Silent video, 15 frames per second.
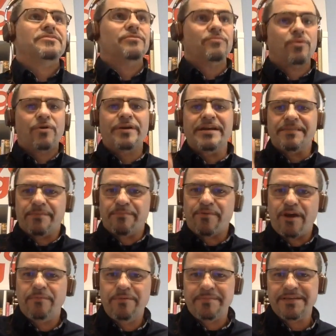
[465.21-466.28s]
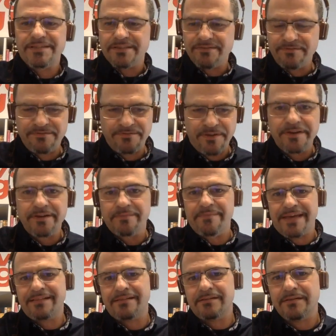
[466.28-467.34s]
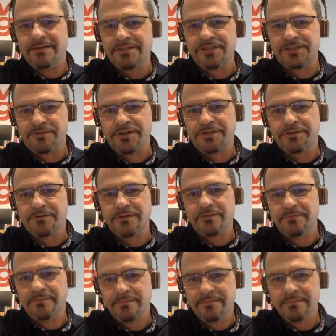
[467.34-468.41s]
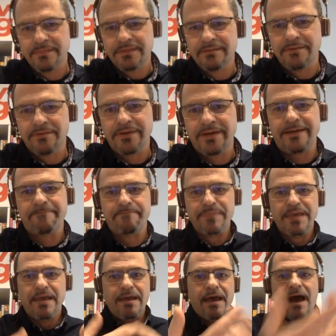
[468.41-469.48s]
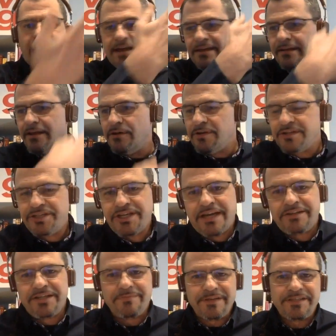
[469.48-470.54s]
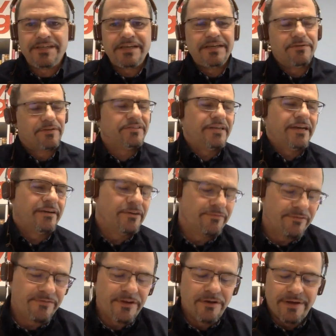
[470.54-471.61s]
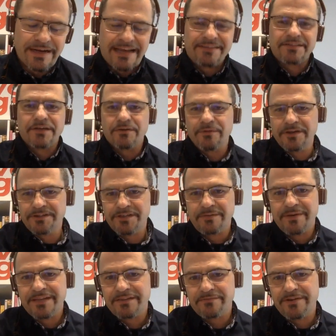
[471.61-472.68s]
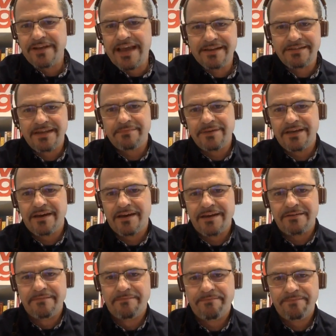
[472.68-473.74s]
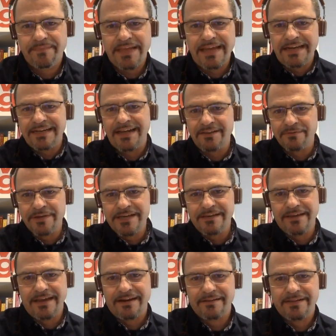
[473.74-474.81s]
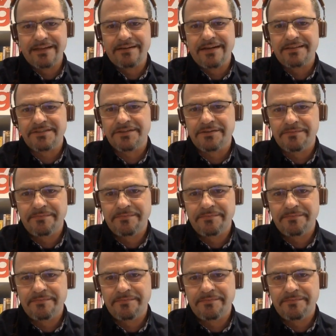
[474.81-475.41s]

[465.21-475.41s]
So Rory, the problem is fundamental. It's structural. Okay. I can go to ChatGPT or Stack Overflow and ask a question about the React API any day of the week, and I'll get an answer.